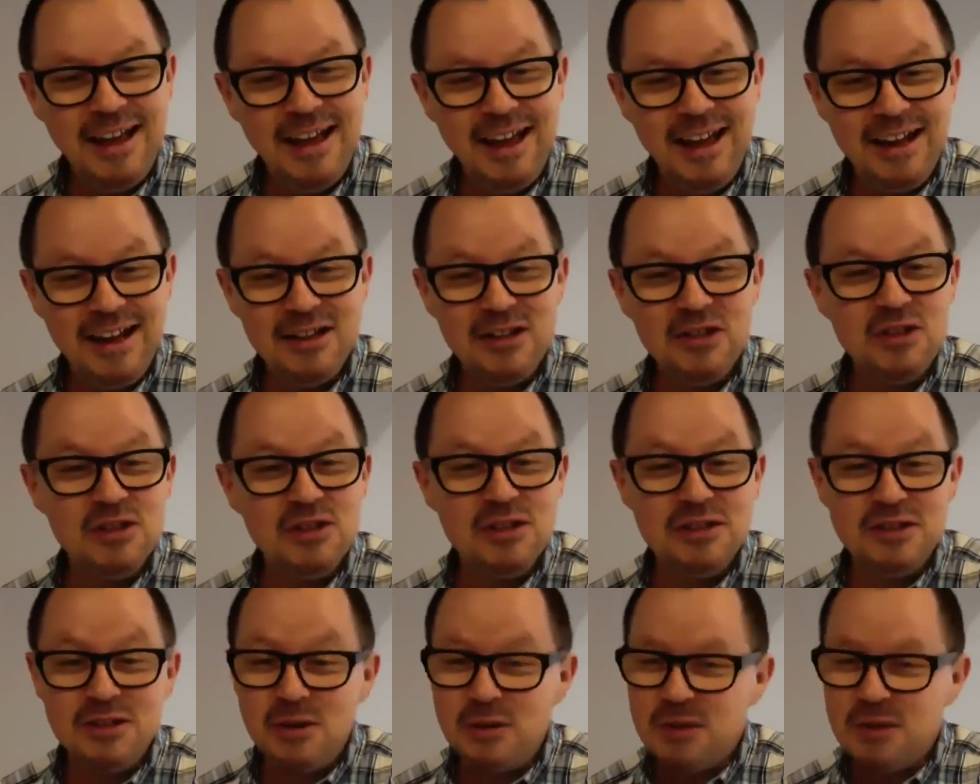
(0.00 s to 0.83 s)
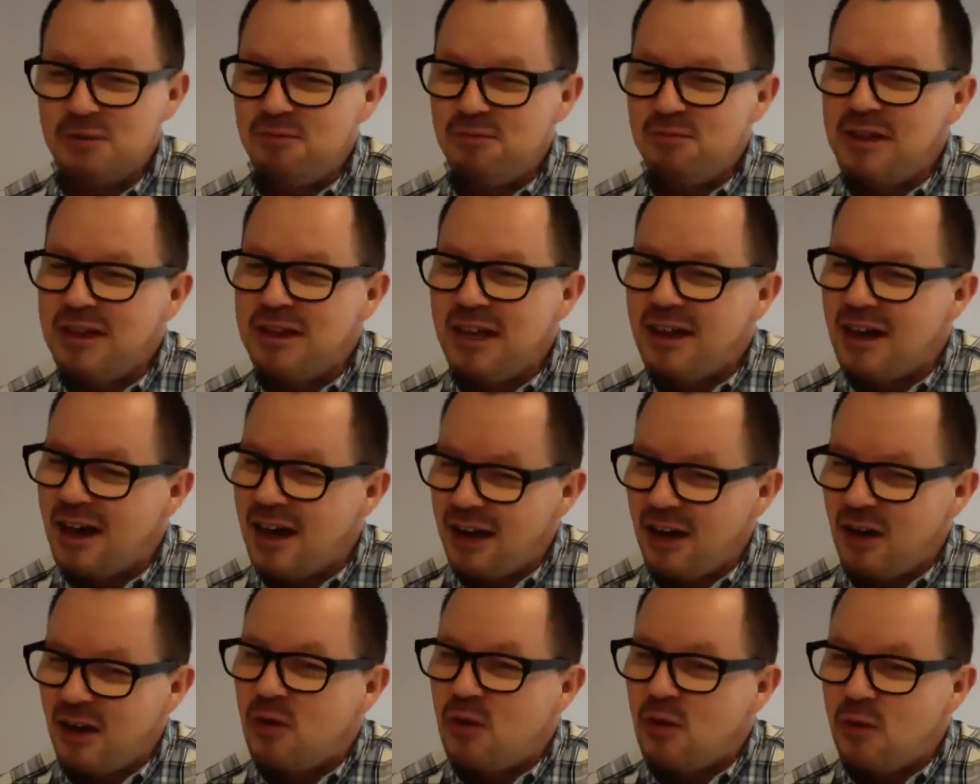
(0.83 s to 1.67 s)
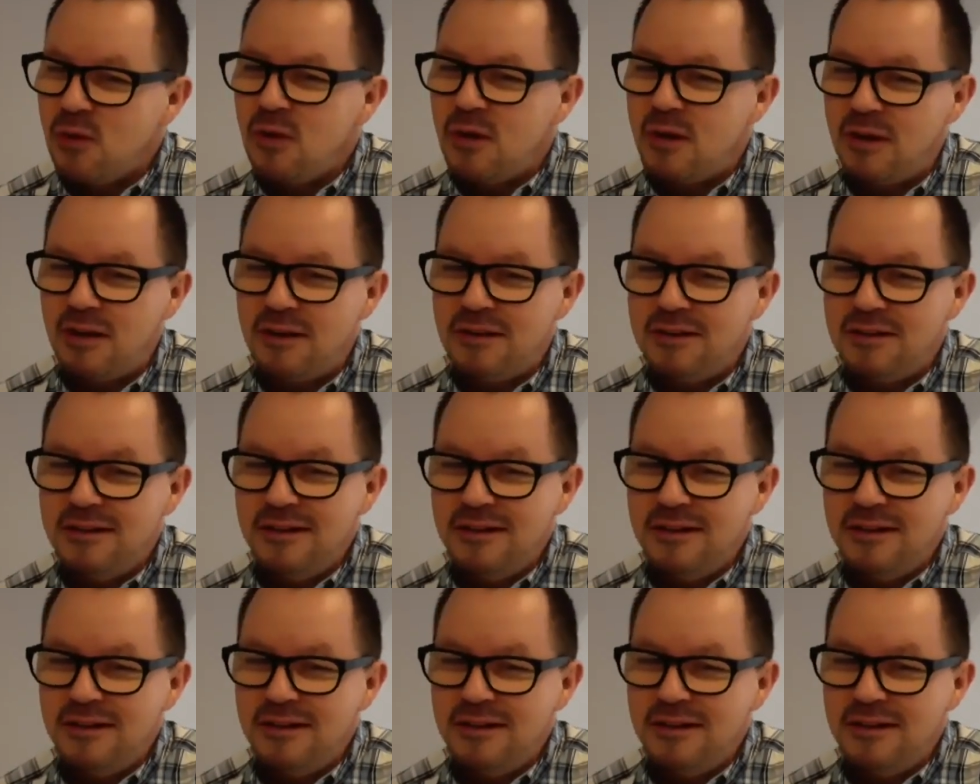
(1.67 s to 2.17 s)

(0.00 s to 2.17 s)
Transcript: And it's really kind of cool.